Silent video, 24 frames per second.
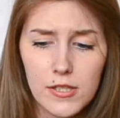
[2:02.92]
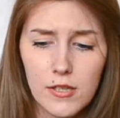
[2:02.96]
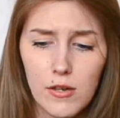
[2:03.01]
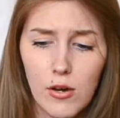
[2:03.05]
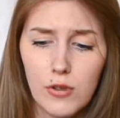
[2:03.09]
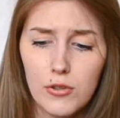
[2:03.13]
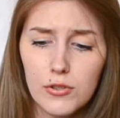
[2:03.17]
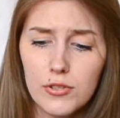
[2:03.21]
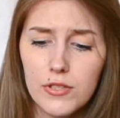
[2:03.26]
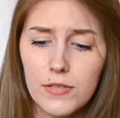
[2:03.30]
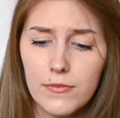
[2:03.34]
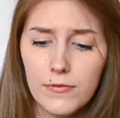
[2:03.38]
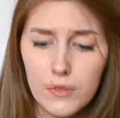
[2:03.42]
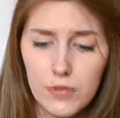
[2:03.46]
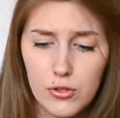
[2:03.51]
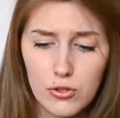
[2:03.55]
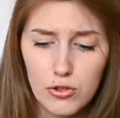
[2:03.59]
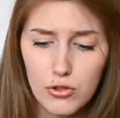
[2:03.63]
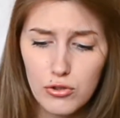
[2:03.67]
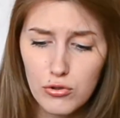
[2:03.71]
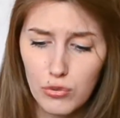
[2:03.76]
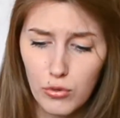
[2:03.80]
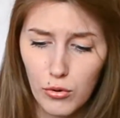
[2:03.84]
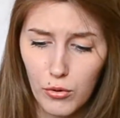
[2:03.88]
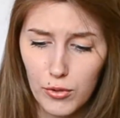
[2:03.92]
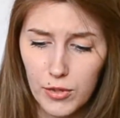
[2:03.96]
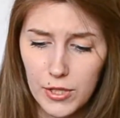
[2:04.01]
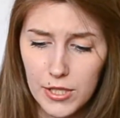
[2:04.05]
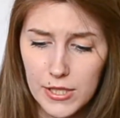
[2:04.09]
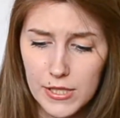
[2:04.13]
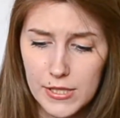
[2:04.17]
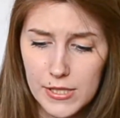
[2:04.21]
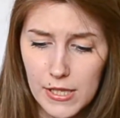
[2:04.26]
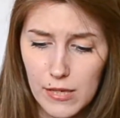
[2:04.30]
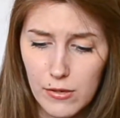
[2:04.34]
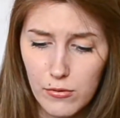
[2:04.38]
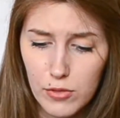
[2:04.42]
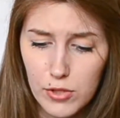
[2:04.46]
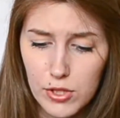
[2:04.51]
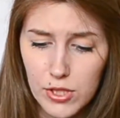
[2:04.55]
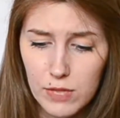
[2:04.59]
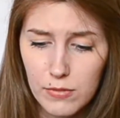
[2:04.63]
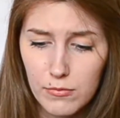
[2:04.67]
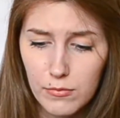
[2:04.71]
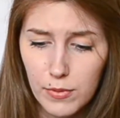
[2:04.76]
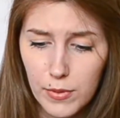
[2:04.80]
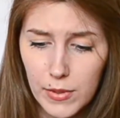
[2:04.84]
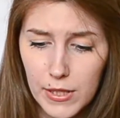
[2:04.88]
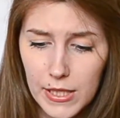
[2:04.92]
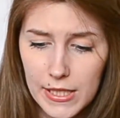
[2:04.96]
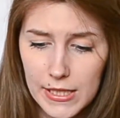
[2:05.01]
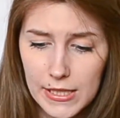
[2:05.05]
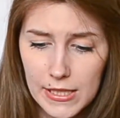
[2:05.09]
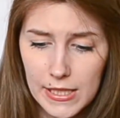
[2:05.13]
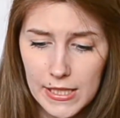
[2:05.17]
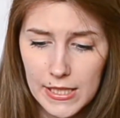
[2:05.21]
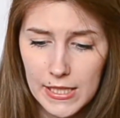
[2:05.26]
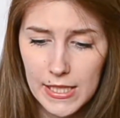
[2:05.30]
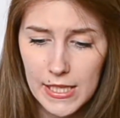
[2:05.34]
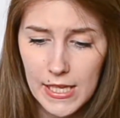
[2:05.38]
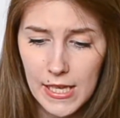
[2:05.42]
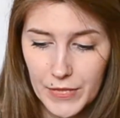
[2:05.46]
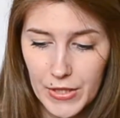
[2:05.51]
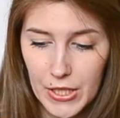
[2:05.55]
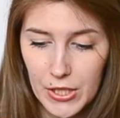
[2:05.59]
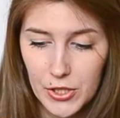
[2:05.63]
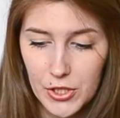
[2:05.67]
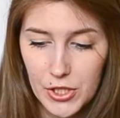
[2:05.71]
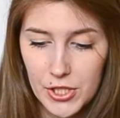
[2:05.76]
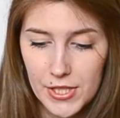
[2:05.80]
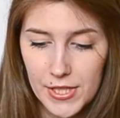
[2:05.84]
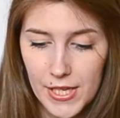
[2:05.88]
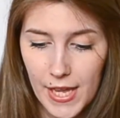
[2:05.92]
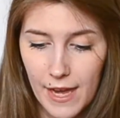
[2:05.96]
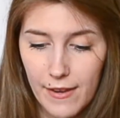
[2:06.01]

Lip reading: all different stories. It was completely just,